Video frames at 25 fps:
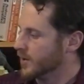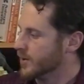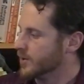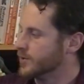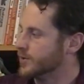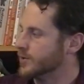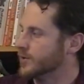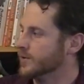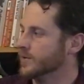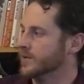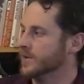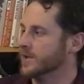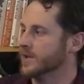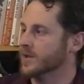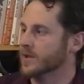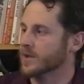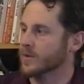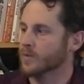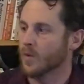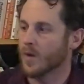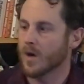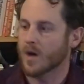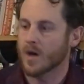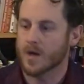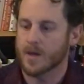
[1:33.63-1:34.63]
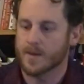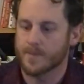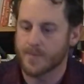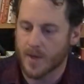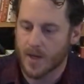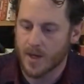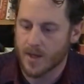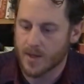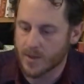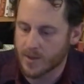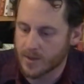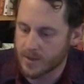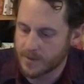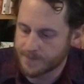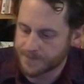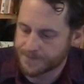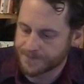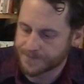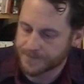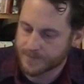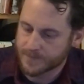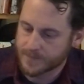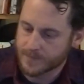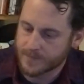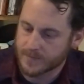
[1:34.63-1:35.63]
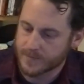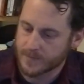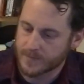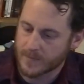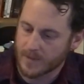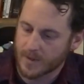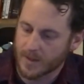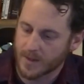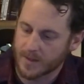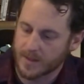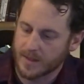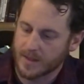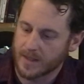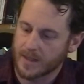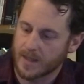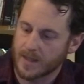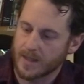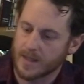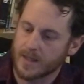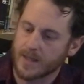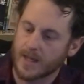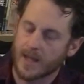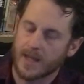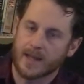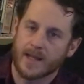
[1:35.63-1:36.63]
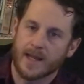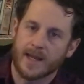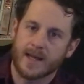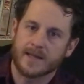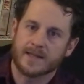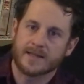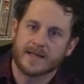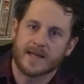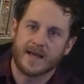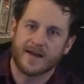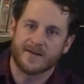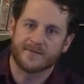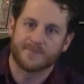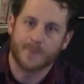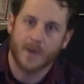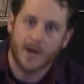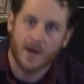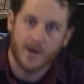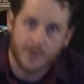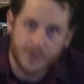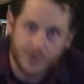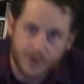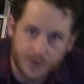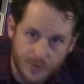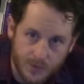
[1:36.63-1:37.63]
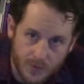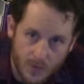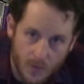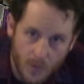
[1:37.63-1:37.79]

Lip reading: 2-liter water bottle. Again, I like to have parachute